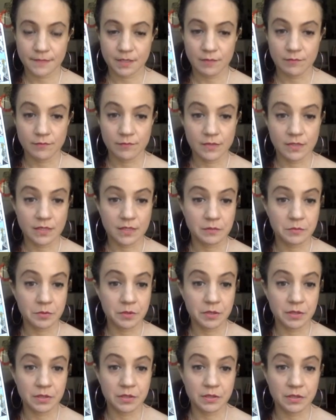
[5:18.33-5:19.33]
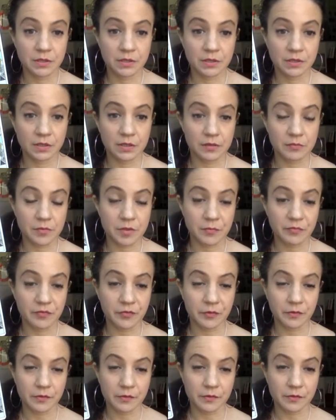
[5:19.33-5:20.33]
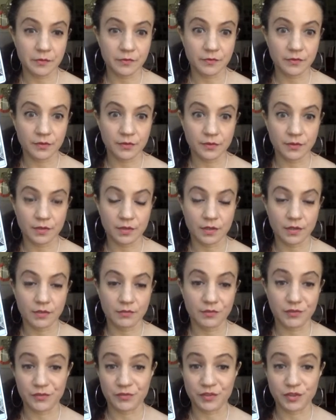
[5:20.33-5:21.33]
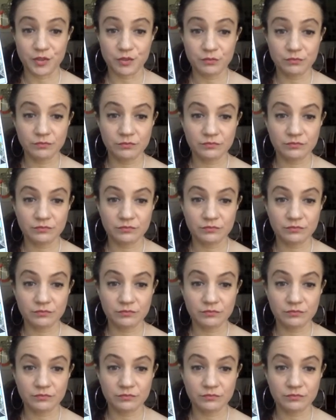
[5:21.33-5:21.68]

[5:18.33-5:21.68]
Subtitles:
Maybe I'm up for a review.